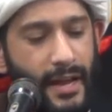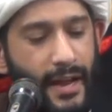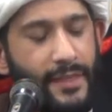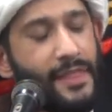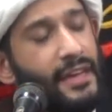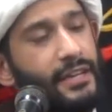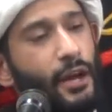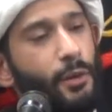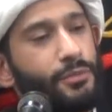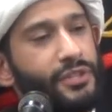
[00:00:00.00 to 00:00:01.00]
And then it
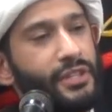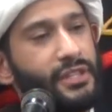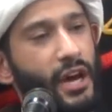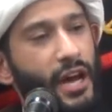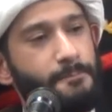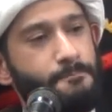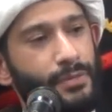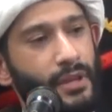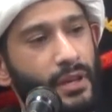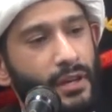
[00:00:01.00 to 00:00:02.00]
comes to the time
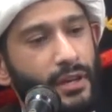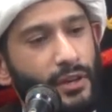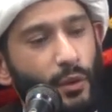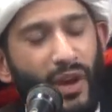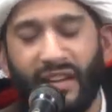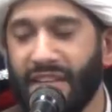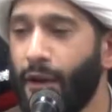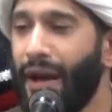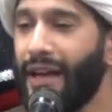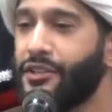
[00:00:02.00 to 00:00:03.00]
where he
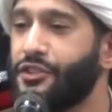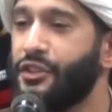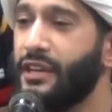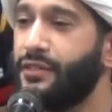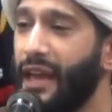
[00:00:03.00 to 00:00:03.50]
now has to give